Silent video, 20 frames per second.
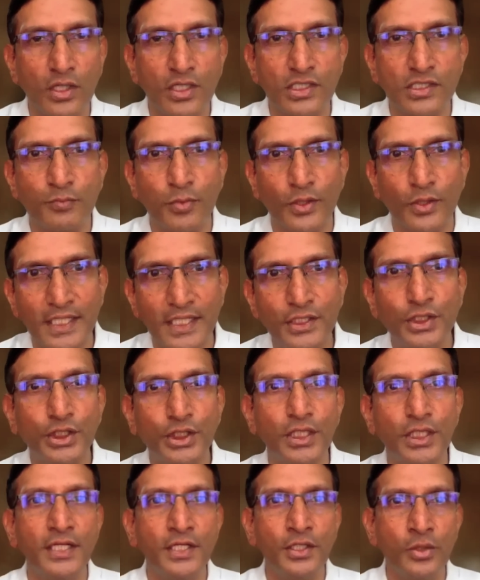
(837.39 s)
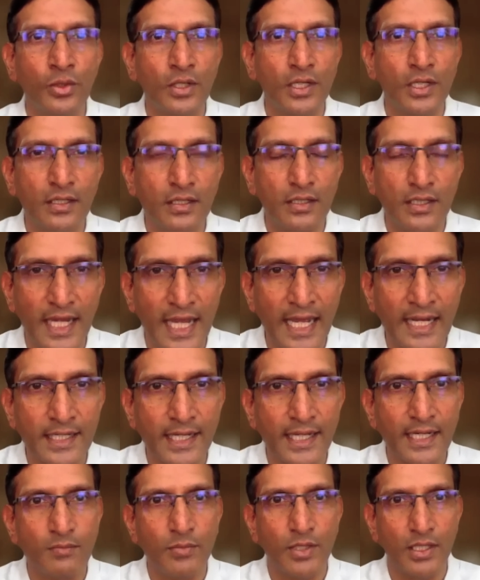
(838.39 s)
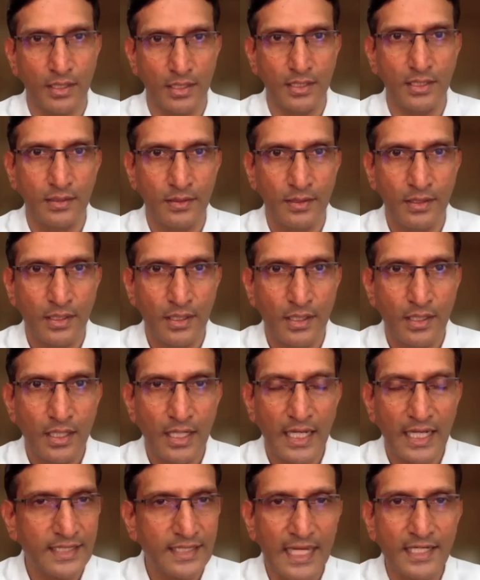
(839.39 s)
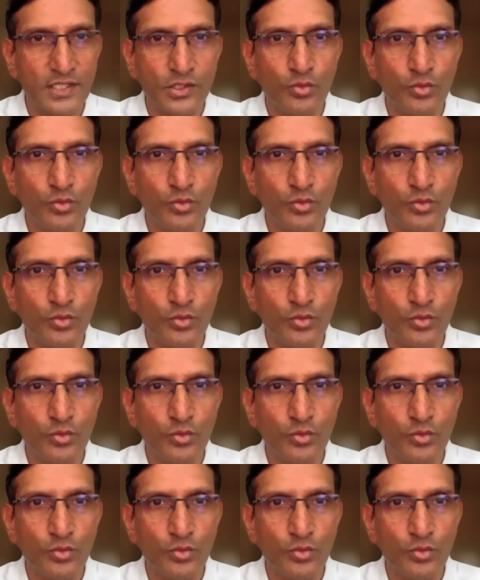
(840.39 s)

is potentially nuclear can get blurred. And that is